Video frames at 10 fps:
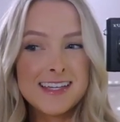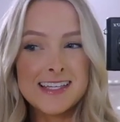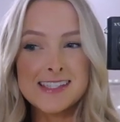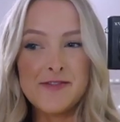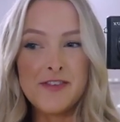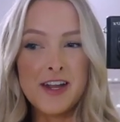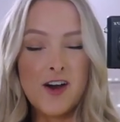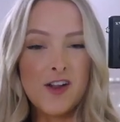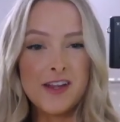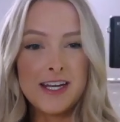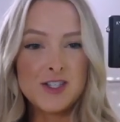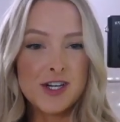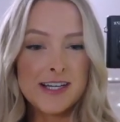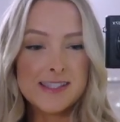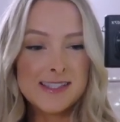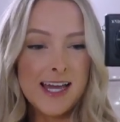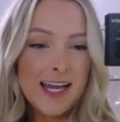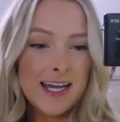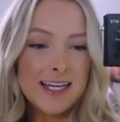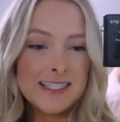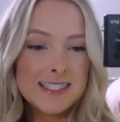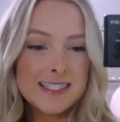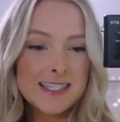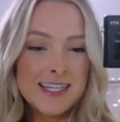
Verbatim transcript: get some fun holiday drinks and